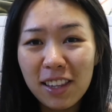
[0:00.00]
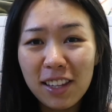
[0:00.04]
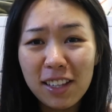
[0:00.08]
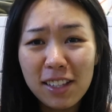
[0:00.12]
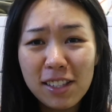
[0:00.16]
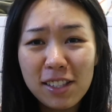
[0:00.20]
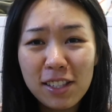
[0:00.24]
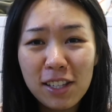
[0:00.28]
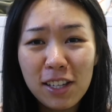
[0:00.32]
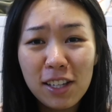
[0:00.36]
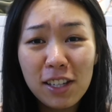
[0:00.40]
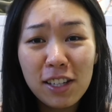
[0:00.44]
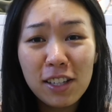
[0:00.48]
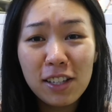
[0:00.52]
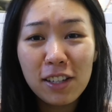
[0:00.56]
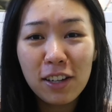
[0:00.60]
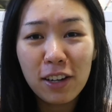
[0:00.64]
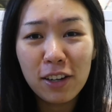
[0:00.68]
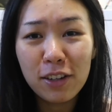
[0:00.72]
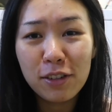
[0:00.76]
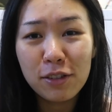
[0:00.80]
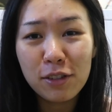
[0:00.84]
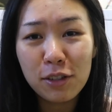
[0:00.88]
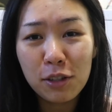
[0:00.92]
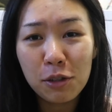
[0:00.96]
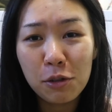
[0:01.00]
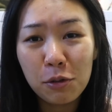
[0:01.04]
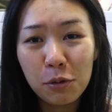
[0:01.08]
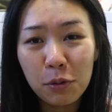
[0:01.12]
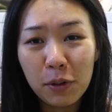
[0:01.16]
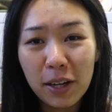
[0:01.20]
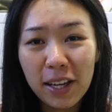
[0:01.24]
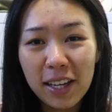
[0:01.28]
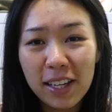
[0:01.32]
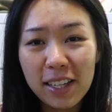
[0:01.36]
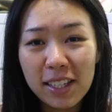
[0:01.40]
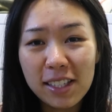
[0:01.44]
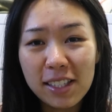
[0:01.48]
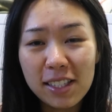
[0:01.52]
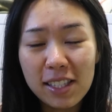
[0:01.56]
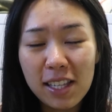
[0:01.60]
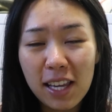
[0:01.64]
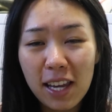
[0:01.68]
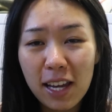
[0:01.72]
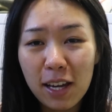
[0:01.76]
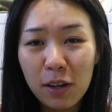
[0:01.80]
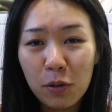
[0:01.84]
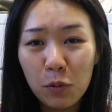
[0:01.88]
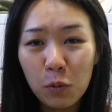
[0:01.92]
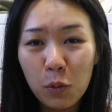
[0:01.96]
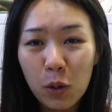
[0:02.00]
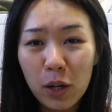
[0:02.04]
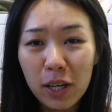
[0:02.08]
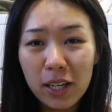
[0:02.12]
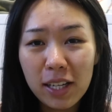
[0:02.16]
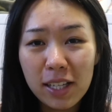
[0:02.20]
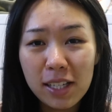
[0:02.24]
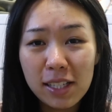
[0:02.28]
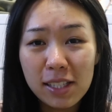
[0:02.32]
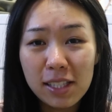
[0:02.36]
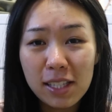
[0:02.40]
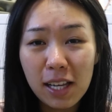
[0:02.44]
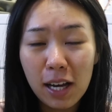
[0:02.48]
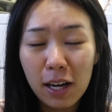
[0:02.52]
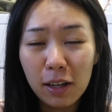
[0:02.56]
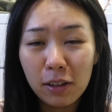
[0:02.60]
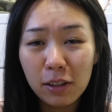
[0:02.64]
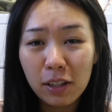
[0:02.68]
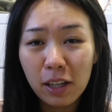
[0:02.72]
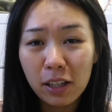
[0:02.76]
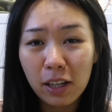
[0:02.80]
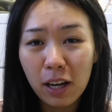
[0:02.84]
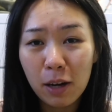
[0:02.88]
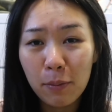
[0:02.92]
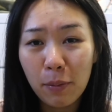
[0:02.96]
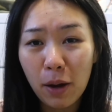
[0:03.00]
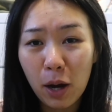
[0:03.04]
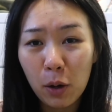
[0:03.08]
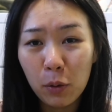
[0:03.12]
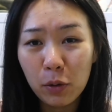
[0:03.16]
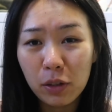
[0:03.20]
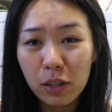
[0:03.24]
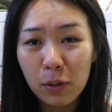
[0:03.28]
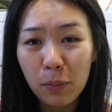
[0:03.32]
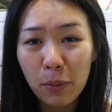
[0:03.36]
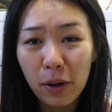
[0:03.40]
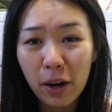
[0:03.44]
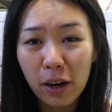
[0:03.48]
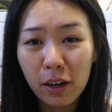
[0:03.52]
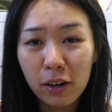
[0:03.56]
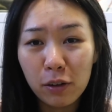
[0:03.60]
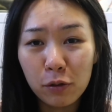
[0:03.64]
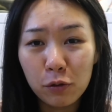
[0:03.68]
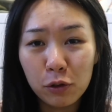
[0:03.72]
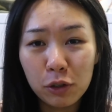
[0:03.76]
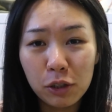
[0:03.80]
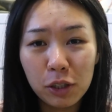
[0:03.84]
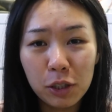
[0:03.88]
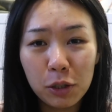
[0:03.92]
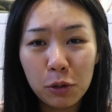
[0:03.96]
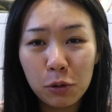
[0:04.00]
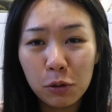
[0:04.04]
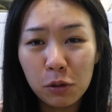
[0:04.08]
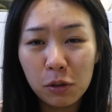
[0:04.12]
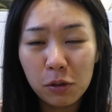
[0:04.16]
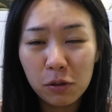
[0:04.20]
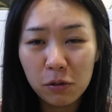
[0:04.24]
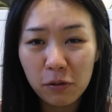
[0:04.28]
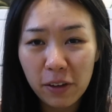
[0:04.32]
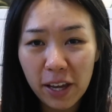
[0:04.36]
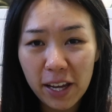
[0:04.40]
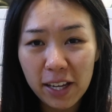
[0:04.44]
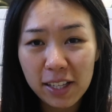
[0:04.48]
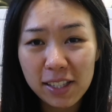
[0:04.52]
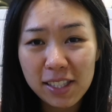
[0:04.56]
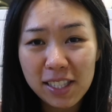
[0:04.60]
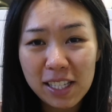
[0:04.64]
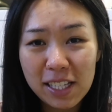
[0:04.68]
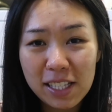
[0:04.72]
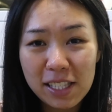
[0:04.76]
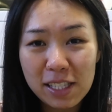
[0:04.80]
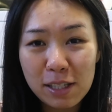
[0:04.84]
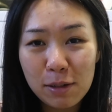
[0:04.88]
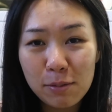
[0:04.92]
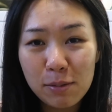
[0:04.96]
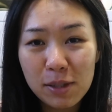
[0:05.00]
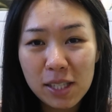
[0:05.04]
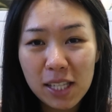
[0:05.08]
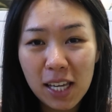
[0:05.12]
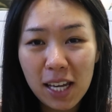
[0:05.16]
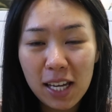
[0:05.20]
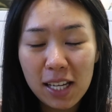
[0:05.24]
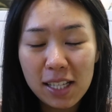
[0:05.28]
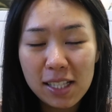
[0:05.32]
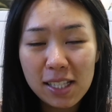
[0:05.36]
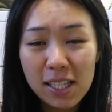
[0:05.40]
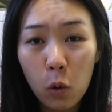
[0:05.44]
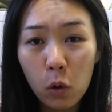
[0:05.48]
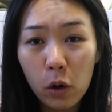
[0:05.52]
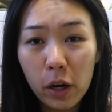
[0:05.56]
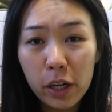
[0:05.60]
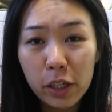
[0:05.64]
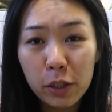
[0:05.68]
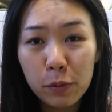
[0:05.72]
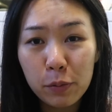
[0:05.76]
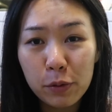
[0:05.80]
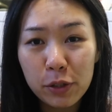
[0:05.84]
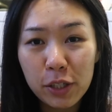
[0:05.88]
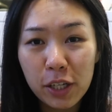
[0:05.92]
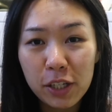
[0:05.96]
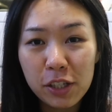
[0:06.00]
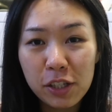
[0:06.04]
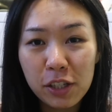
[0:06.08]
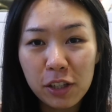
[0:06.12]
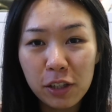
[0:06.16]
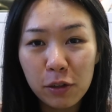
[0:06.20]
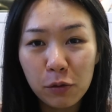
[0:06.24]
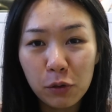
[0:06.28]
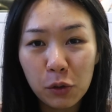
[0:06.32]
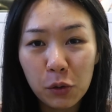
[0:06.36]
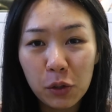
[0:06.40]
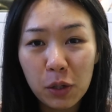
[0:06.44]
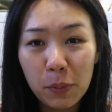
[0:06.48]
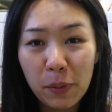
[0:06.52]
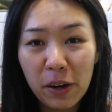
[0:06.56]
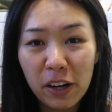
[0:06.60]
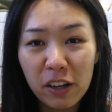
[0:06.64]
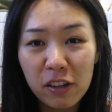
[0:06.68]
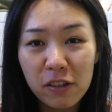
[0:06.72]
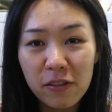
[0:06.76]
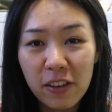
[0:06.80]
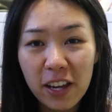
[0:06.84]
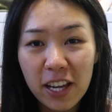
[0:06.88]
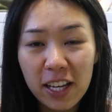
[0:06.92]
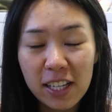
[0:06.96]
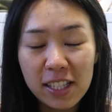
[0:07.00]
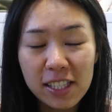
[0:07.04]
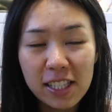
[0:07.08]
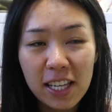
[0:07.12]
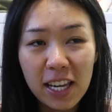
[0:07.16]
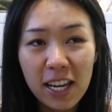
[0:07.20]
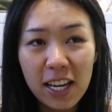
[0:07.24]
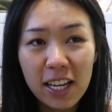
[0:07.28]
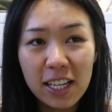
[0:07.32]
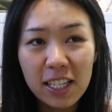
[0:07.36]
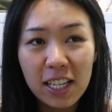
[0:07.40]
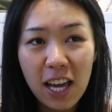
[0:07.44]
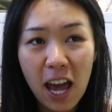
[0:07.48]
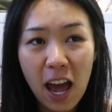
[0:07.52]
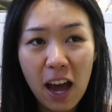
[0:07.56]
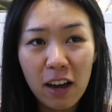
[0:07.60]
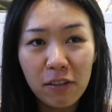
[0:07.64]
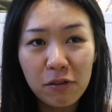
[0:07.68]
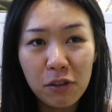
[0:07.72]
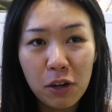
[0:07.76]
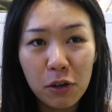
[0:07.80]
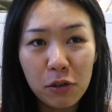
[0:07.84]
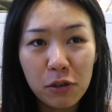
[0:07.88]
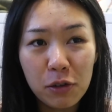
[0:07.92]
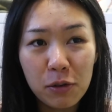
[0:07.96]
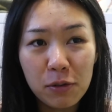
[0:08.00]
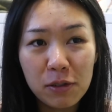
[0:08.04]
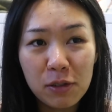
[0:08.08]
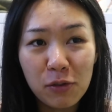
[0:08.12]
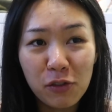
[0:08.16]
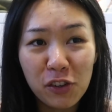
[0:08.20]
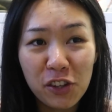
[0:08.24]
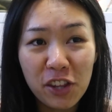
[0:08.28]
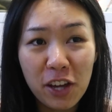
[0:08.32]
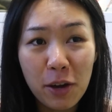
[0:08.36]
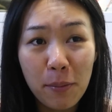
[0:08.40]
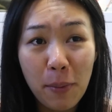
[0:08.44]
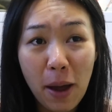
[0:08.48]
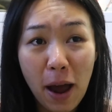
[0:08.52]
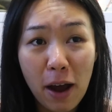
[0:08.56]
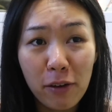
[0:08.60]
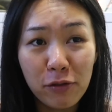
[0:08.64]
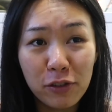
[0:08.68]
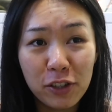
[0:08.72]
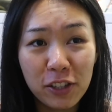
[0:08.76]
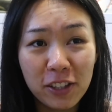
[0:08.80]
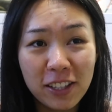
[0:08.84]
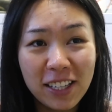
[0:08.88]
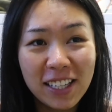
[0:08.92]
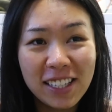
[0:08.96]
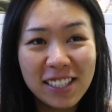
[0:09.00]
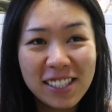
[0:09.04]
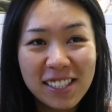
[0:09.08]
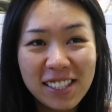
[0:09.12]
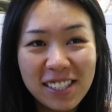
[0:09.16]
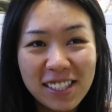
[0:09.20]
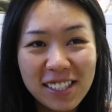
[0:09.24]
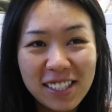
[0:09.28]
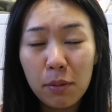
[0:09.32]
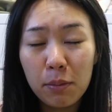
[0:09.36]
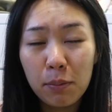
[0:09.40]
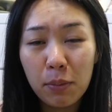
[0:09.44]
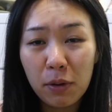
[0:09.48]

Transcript: This could go two ways, and one is I'll come out with a pair of really cool Vans custom skates, or I could potentially ruin a pair of Vans and have no use for them after this.